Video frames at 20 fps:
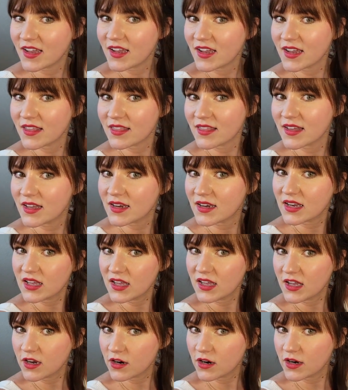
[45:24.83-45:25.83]
And then
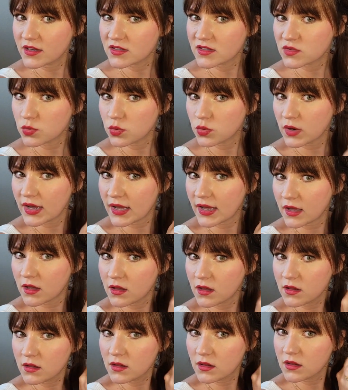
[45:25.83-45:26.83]
here as
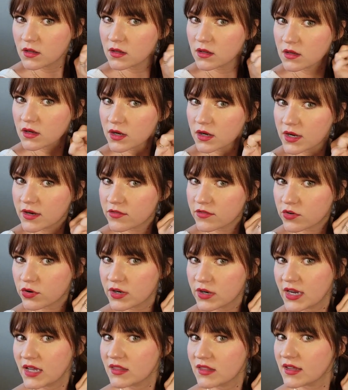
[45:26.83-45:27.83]
well, kind of
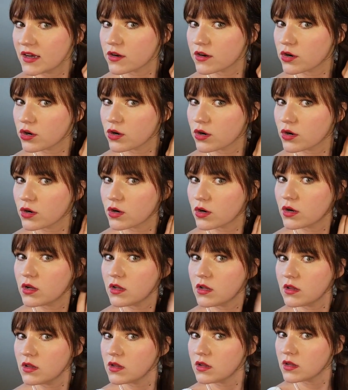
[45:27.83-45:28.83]
create that
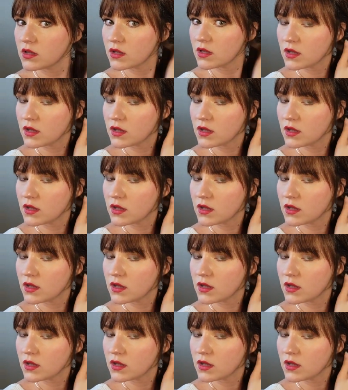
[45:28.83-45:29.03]
curl.